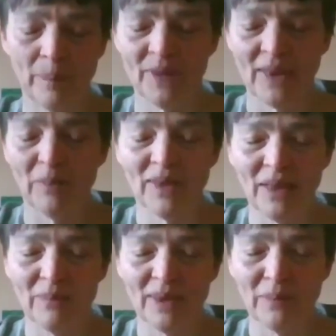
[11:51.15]

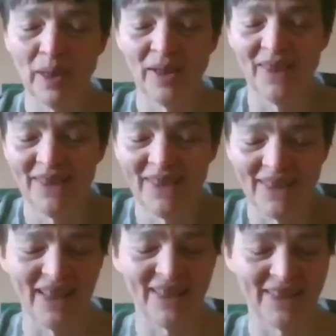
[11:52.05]
sometimes the parents
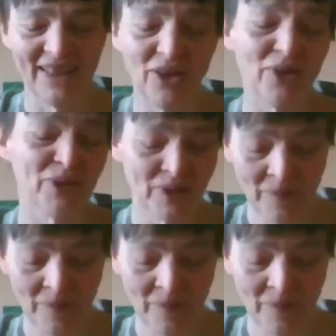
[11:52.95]
like say, oh,